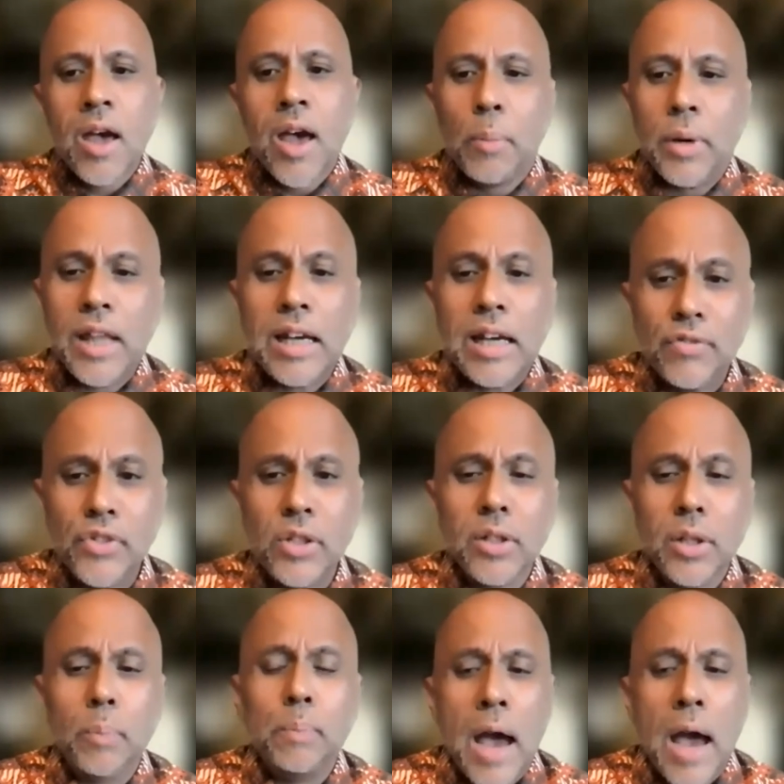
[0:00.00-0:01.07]
But that gives you a
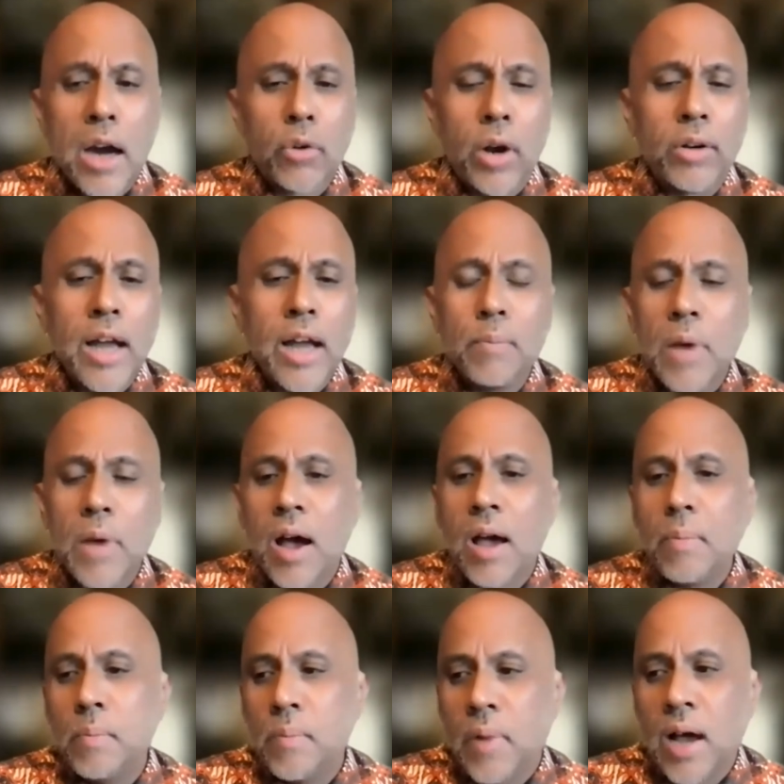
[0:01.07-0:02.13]
little background. I,
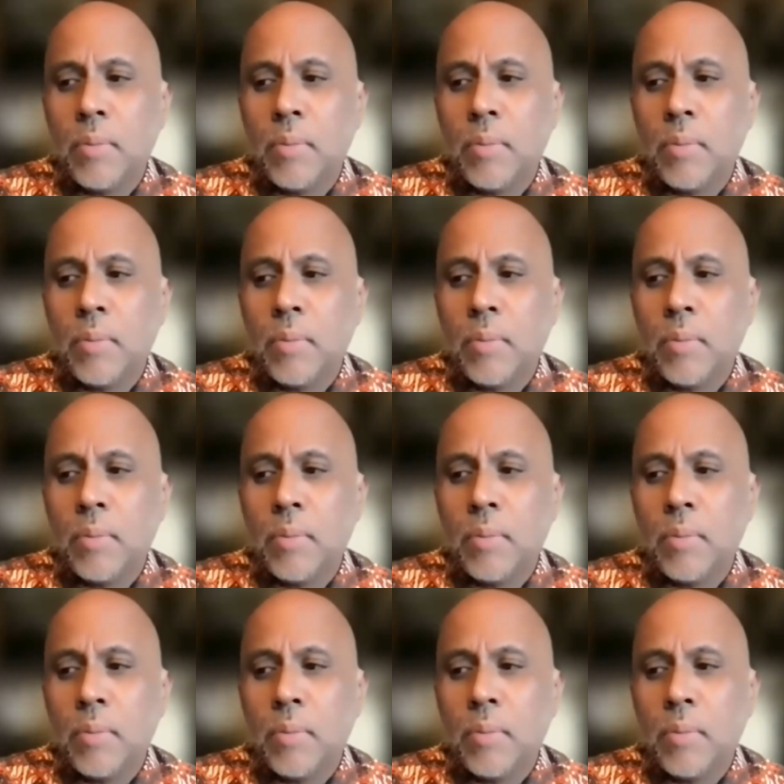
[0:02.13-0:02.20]
I've,